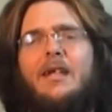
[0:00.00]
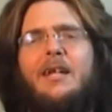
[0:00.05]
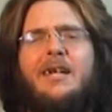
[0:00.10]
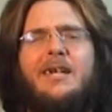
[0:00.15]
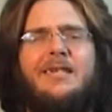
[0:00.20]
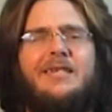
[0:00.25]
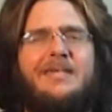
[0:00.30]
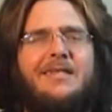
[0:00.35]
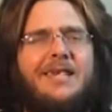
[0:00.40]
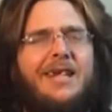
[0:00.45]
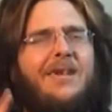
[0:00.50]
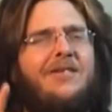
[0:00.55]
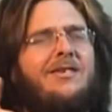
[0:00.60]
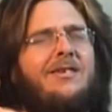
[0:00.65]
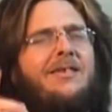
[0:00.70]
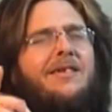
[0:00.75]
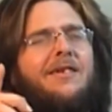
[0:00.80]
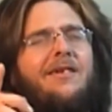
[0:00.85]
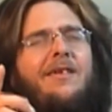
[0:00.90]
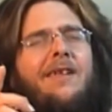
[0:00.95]
Sounds a
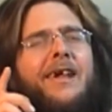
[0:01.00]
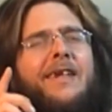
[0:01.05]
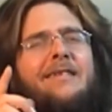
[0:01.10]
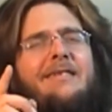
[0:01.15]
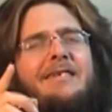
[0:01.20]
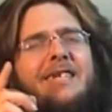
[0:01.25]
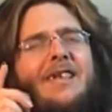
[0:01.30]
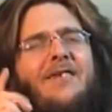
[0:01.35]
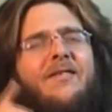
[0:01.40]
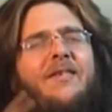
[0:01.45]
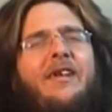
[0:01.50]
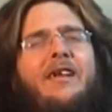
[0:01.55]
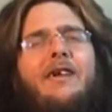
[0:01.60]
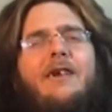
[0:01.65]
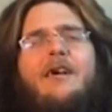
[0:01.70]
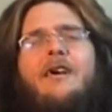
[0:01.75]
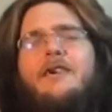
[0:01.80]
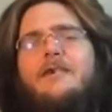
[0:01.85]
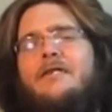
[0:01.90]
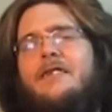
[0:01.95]
little like
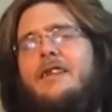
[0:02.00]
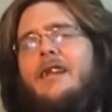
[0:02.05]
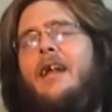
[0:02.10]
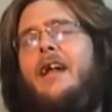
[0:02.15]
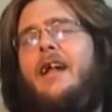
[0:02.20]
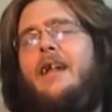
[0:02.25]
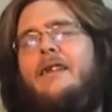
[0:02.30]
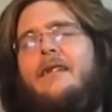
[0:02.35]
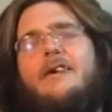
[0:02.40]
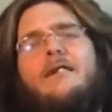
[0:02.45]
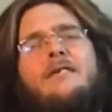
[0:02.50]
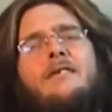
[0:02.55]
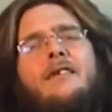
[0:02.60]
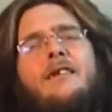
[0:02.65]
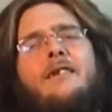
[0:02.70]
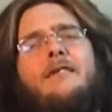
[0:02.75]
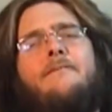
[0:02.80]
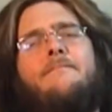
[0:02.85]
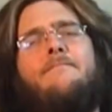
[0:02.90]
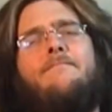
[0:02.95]
DVR today, doesn't
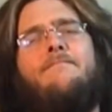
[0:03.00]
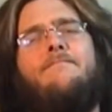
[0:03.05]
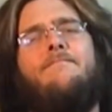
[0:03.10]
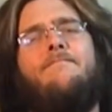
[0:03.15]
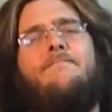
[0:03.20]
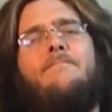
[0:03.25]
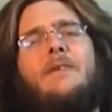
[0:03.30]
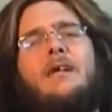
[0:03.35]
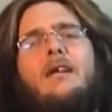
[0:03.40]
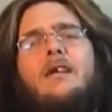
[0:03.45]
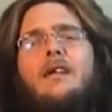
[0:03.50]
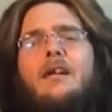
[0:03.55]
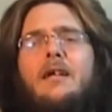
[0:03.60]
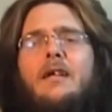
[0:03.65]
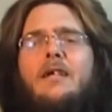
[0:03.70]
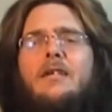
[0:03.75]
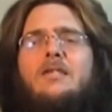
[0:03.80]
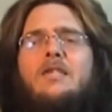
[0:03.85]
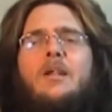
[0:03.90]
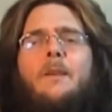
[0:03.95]
it?
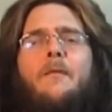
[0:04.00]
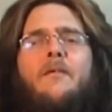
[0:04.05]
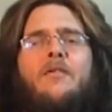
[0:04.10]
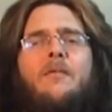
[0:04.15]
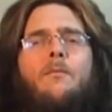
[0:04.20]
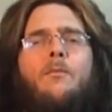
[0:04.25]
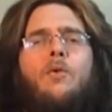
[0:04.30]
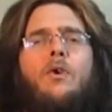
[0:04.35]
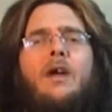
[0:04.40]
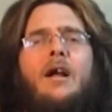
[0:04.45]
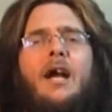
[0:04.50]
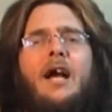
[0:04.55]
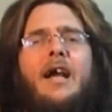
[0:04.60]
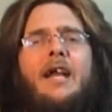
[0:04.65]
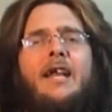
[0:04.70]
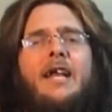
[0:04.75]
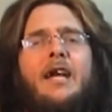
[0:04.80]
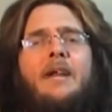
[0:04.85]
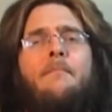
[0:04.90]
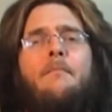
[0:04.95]
Some of the more
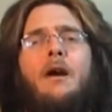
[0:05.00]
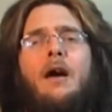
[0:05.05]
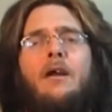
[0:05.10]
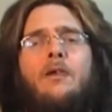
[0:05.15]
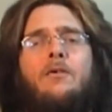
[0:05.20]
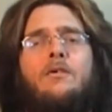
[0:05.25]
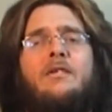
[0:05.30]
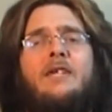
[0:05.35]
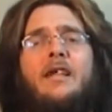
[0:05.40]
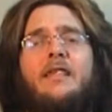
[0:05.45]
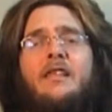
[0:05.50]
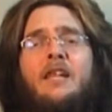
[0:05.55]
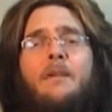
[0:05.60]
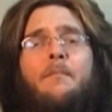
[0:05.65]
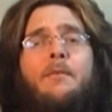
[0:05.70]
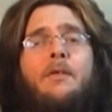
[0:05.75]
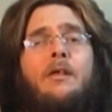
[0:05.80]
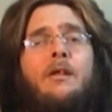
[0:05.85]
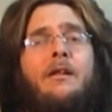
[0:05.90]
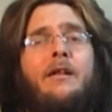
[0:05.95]
high-end models had the
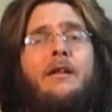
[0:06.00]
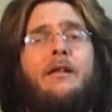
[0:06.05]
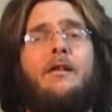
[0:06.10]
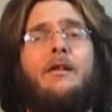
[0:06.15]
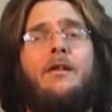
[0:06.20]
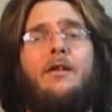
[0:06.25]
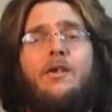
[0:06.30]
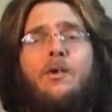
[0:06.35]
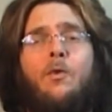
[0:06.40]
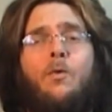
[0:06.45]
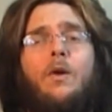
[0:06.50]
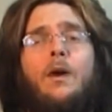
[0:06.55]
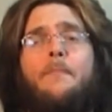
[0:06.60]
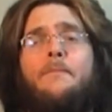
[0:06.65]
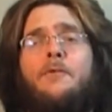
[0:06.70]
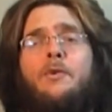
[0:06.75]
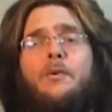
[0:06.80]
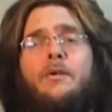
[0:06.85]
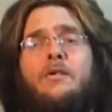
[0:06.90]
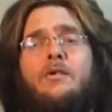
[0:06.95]
ability to queue up
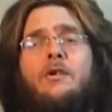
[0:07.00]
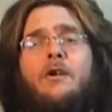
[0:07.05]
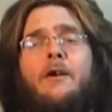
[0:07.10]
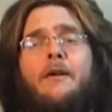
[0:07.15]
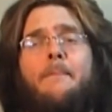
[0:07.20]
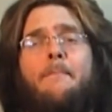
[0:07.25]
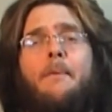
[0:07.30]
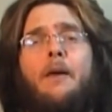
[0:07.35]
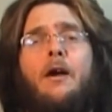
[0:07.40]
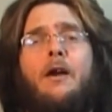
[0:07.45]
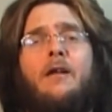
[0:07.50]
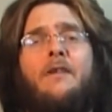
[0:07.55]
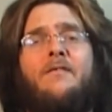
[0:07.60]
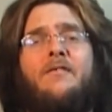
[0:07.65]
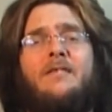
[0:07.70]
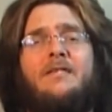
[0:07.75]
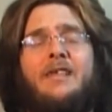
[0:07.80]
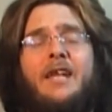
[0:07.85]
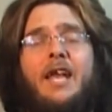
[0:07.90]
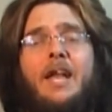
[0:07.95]
to a certain part of the
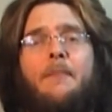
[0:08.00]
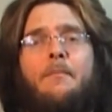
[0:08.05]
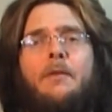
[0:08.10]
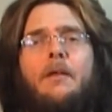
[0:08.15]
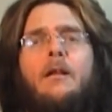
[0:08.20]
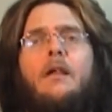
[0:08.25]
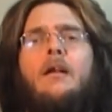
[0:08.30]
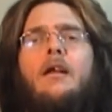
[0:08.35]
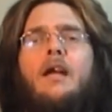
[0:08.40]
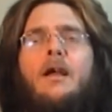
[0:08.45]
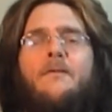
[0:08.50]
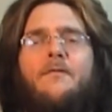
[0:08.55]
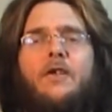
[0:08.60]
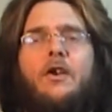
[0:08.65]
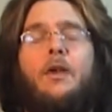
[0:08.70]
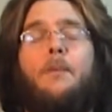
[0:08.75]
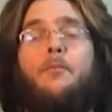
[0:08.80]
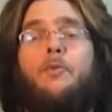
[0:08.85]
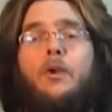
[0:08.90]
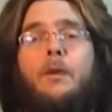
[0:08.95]
tape, a very
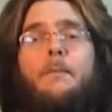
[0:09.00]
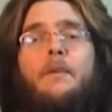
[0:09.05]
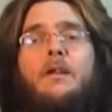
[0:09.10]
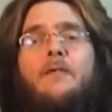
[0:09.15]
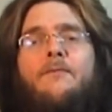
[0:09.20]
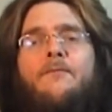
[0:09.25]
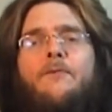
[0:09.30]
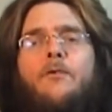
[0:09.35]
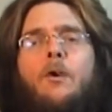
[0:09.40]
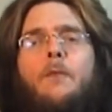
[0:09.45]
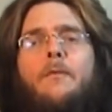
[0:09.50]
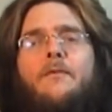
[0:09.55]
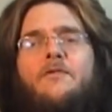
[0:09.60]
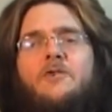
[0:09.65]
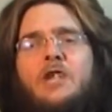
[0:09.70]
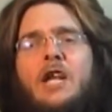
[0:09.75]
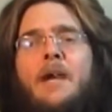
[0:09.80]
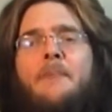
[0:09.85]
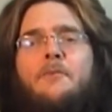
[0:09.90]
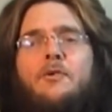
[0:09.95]
primitive form of
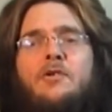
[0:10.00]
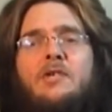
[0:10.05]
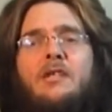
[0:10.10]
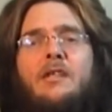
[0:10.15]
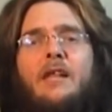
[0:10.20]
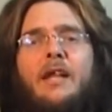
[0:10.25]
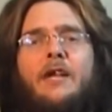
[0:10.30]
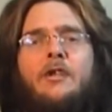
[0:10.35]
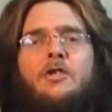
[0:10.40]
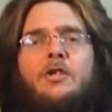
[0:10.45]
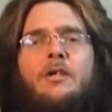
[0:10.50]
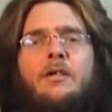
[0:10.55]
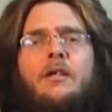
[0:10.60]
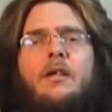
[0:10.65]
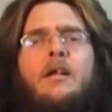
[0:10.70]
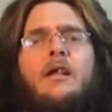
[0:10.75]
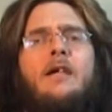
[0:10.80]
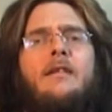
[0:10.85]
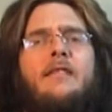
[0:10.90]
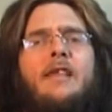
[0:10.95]
chapter selection
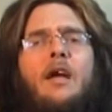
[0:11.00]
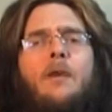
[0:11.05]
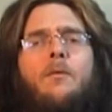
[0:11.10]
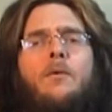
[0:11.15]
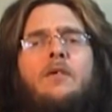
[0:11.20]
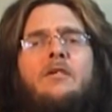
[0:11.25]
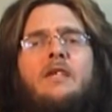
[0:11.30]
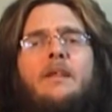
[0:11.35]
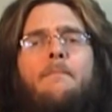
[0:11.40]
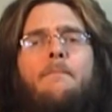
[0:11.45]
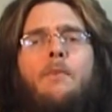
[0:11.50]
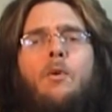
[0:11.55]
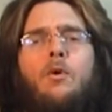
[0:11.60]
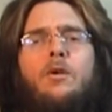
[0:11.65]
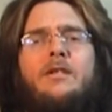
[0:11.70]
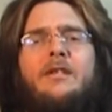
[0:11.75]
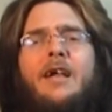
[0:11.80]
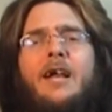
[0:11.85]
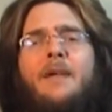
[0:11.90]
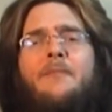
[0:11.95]
that was at more
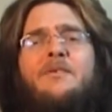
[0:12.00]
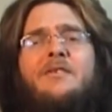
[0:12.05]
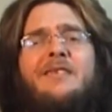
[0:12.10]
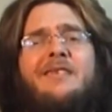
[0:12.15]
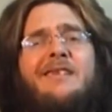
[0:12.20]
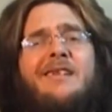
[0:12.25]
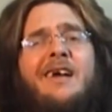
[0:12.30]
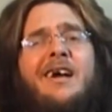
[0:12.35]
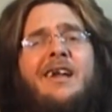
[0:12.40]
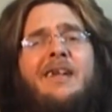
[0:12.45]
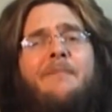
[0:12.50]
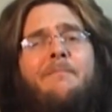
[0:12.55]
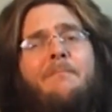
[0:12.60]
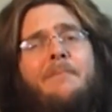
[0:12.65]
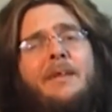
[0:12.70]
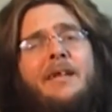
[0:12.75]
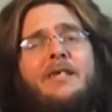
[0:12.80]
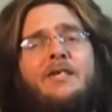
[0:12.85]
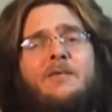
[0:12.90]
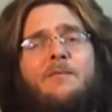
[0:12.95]
times than not a
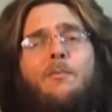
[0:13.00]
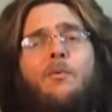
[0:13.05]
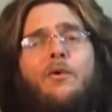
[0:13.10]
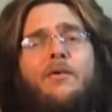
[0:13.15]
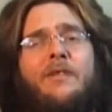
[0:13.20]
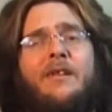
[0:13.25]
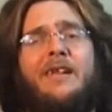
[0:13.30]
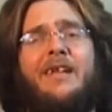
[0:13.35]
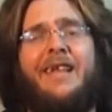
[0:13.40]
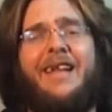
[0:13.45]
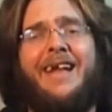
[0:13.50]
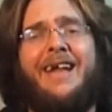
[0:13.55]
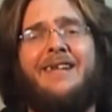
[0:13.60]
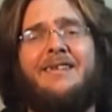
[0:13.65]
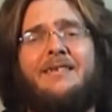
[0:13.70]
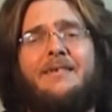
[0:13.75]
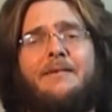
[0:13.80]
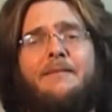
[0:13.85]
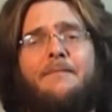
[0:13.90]
miss more than a hit.